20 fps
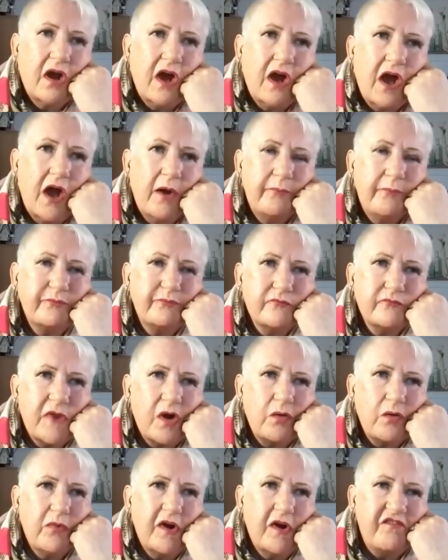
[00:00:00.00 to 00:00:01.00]
um,
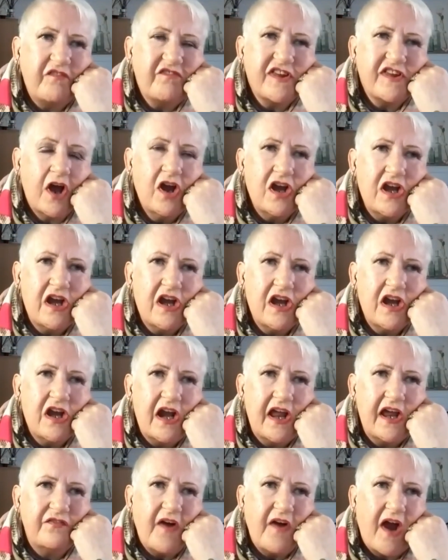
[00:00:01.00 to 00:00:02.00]
we
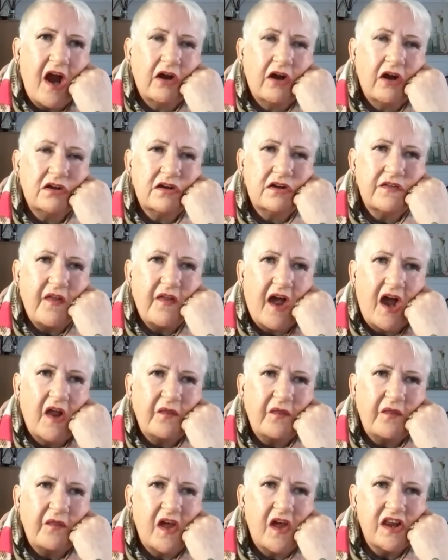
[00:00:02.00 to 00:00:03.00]
certainly found
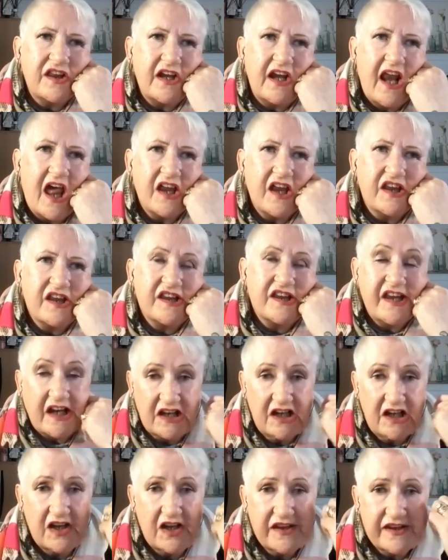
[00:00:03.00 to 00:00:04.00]
that there's less
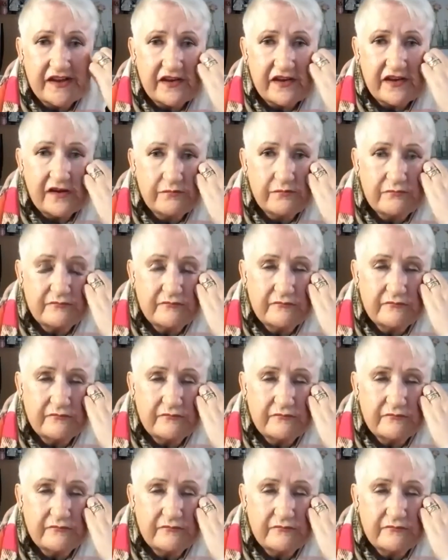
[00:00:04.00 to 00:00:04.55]
sickness,